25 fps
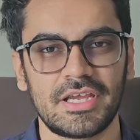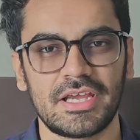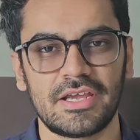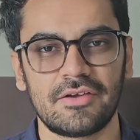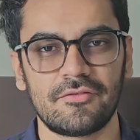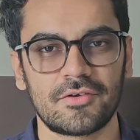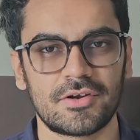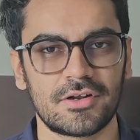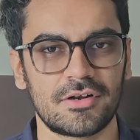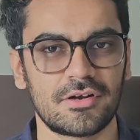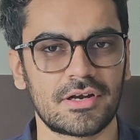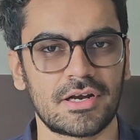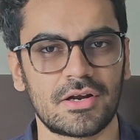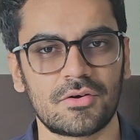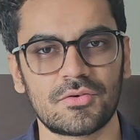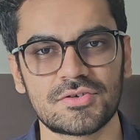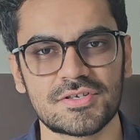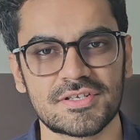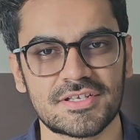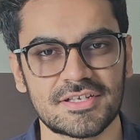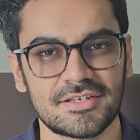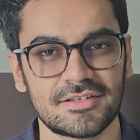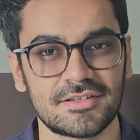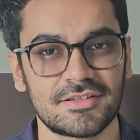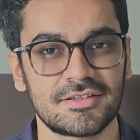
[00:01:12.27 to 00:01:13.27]
behavioral
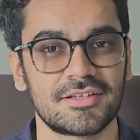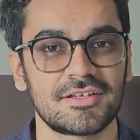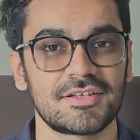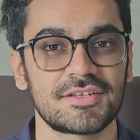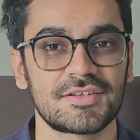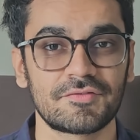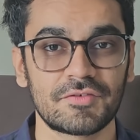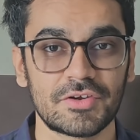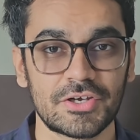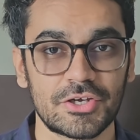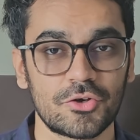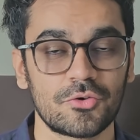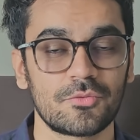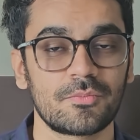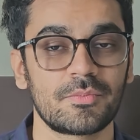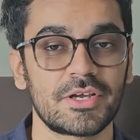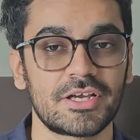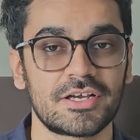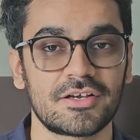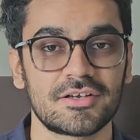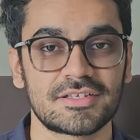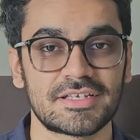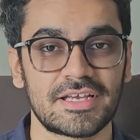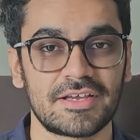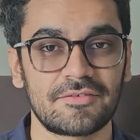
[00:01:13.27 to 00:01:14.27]
rounds in this video
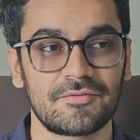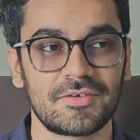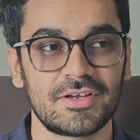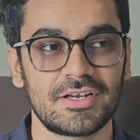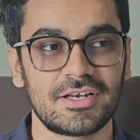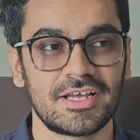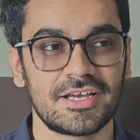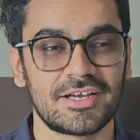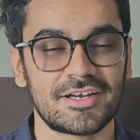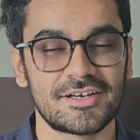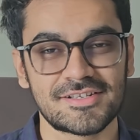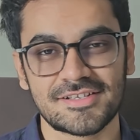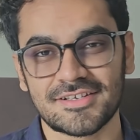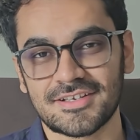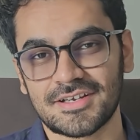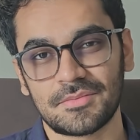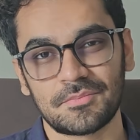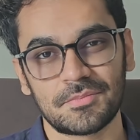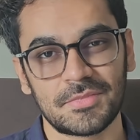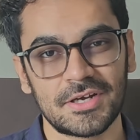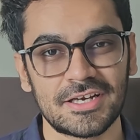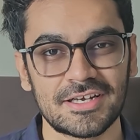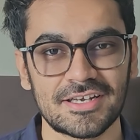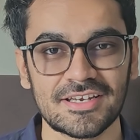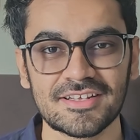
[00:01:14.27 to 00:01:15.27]
because i feel like it's a
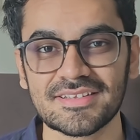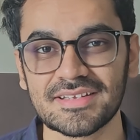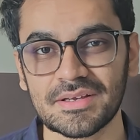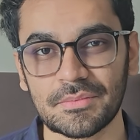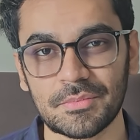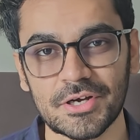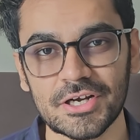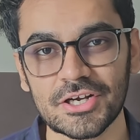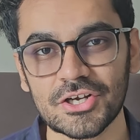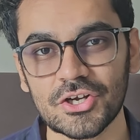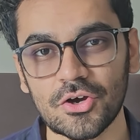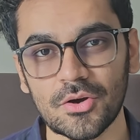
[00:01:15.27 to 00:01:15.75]
completely separate